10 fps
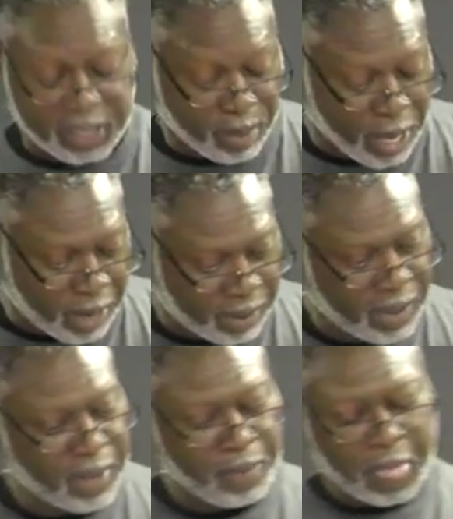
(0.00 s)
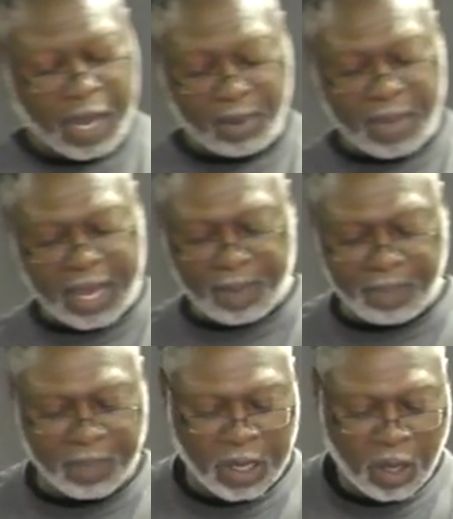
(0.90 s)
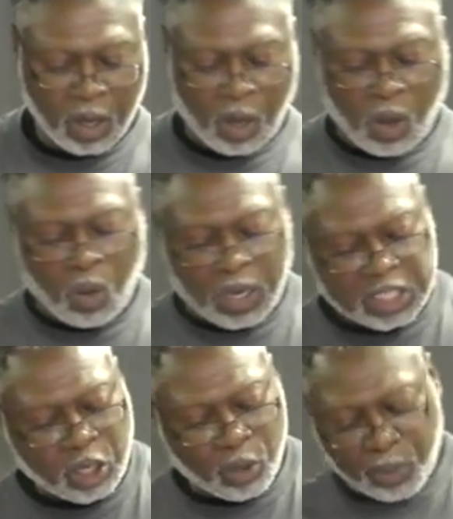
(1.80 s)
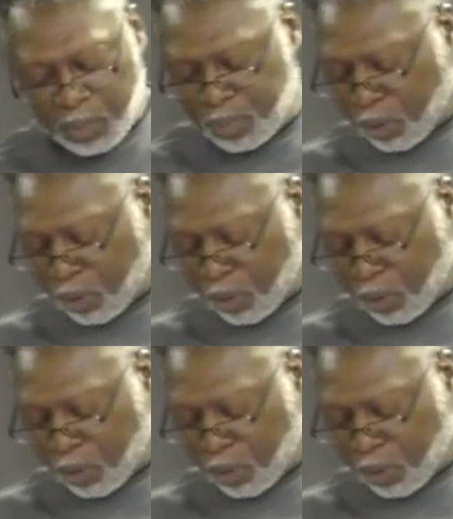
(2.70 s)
Amen. Amen. Let's go in